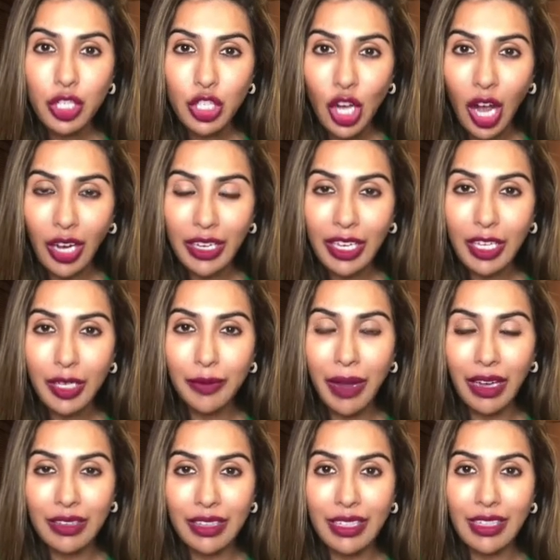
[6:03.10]
talking
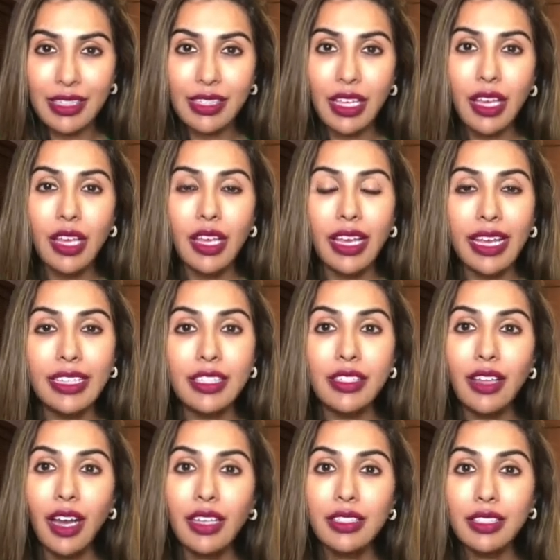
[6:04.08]
about this, it's
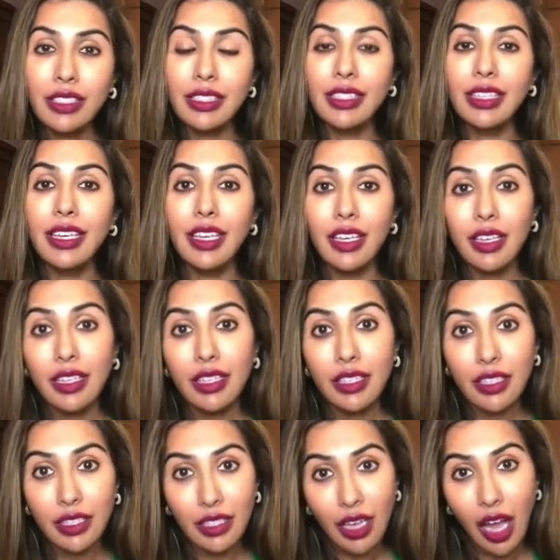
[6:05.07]
not just the
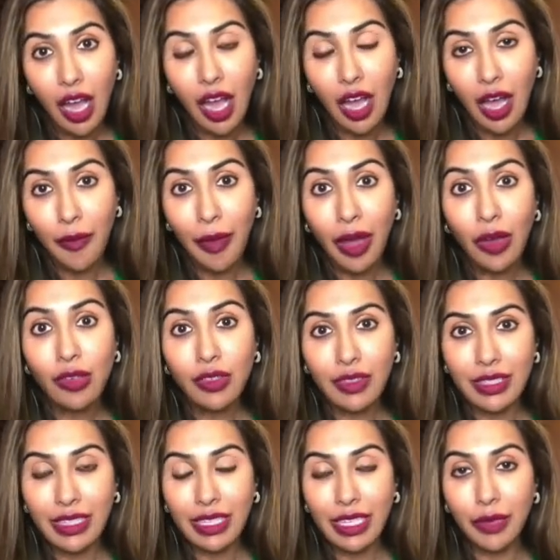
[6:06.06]
amount of
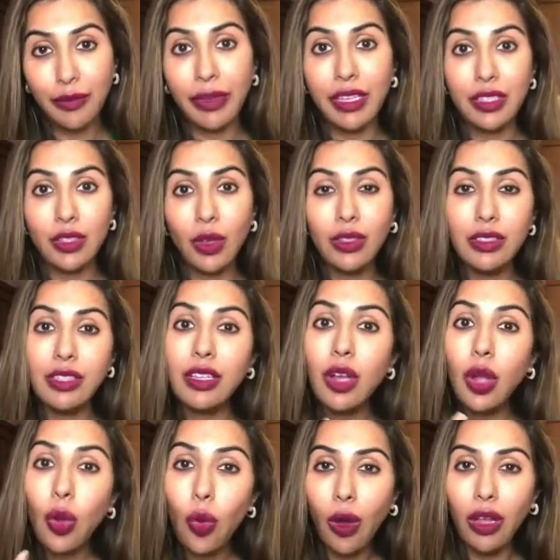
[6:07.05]
sleep, but it's also the
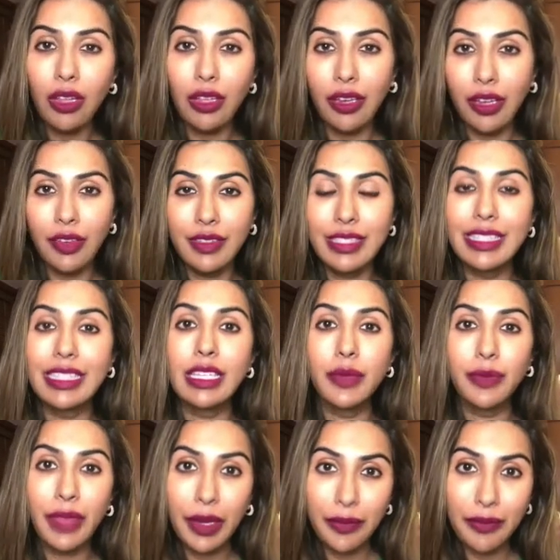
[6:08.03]
quality of
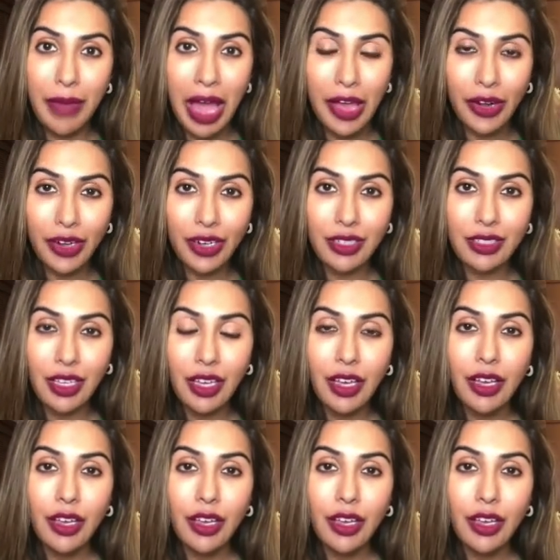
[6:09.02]
sleep that matters.